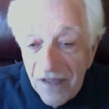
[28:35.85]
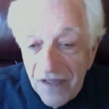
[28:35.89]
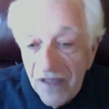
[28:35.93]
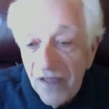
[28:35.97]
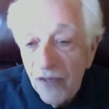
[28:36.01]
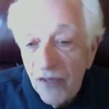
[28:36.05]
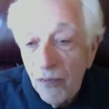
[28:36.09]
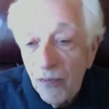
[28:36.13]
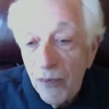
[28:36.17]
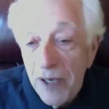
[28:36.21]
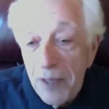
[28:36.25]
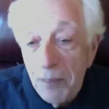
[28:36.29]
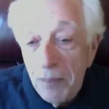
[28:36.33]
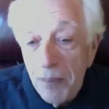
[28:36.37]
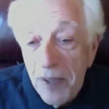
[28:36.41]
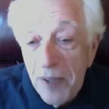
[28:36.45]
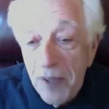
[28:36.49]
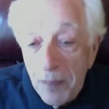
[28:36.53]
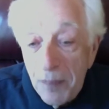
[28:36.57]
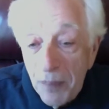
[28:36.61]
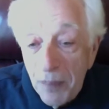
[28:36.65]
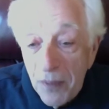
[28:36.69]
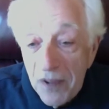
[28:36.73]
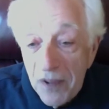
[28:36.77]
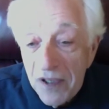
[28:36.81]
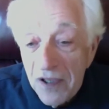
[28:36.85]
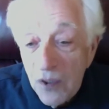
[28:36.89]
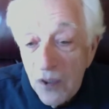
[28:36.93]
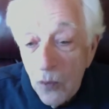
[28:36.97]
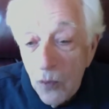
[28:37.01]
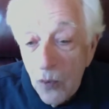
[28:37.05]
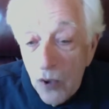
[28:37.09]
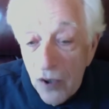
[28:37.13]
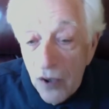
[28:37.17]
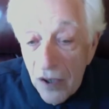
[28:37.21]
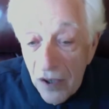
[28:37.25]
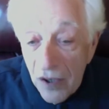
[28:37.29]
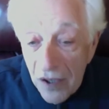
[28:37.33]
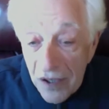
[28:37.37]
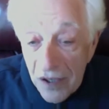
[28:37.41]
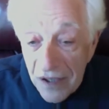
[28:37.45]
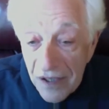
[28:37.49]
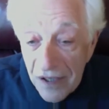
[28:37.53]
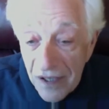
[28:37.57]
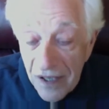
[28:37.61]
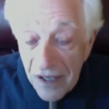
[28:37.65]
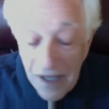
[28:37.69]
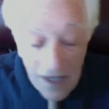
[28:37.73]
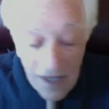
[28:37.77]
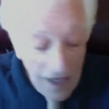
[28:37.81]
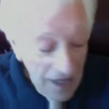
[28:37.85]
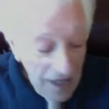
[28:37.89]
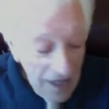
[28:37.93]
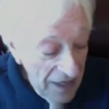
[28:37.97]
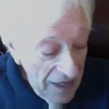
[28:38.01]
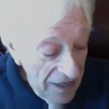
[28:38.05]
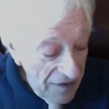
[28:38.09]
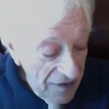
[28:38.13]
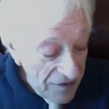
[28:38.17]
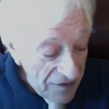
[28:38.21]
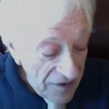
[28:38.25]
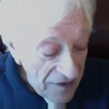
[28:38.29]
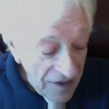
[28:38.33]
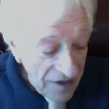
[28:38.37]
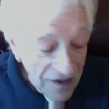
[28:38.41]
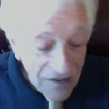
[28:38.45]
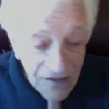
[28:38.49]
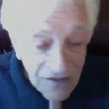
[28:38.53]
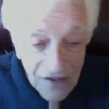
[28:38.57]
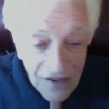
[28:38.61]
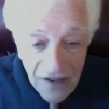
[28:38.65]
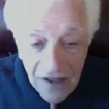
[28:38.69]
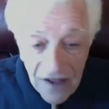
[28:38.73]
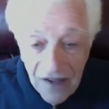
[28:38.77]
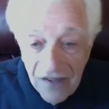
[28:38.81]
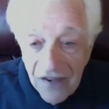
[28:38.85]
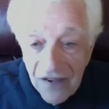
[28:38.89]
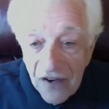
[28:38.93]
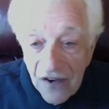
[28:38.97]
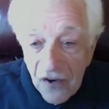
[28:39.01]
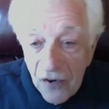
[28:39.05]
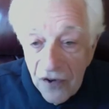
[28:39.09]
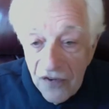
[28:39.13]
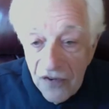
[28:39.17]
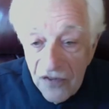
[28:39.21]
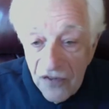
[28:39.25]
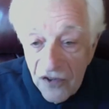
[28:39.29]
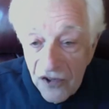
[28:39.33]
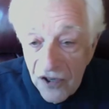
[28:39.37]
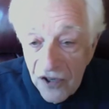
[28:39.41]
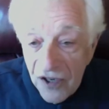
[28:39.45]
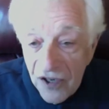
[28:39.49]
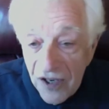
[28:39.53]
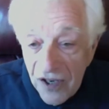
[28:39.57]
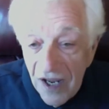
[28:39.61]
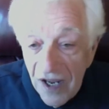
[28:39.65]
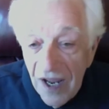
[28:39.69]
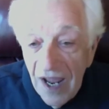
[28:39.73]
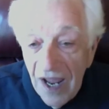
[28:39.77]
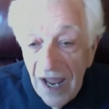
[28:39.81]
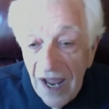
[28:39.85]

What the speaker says: 3 people in the world is a Christian.